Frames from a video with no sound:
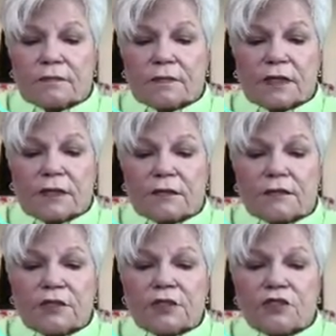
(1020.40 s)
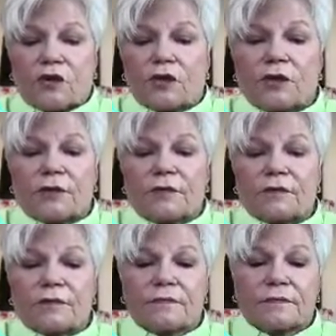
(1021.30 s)
Yeah, just darker,
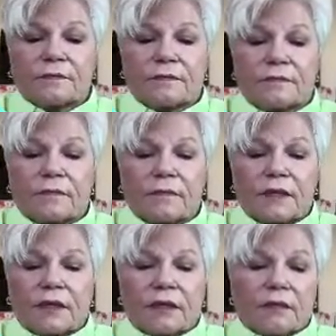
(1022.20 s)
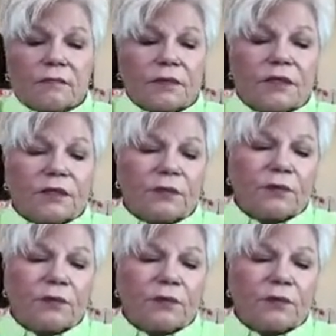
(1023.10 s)
but it'll be